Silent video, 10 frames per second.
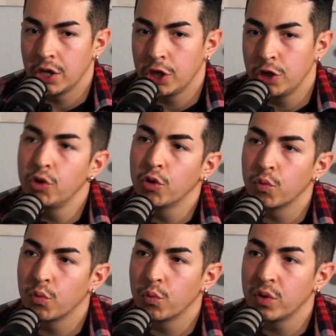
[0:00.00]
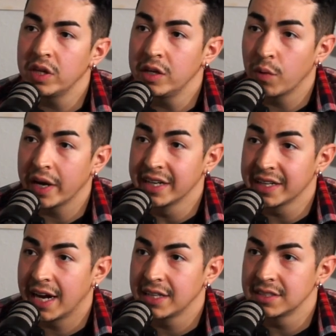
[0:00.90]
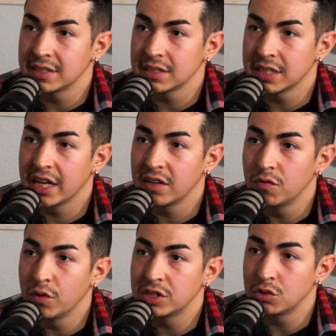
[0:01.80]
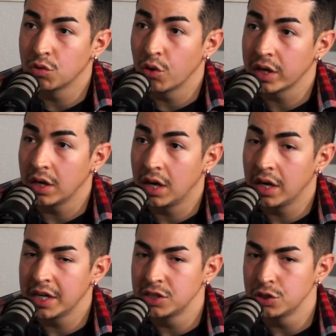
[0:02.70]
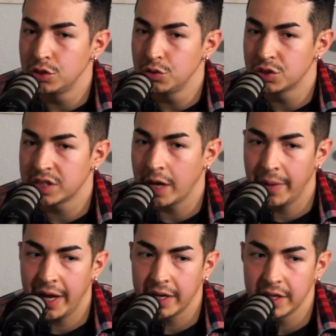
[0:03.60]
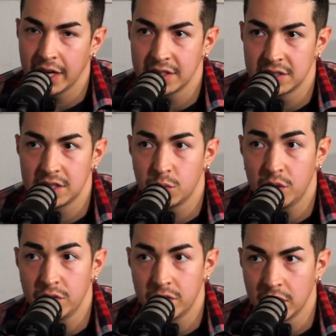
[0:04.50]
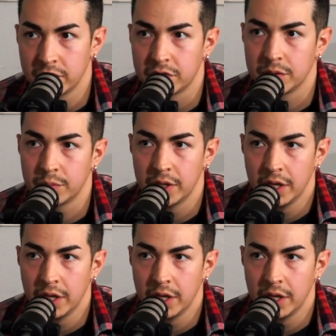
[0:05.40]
you don't really recognize kind of what's going on until you stop back and kind of see where you've come from.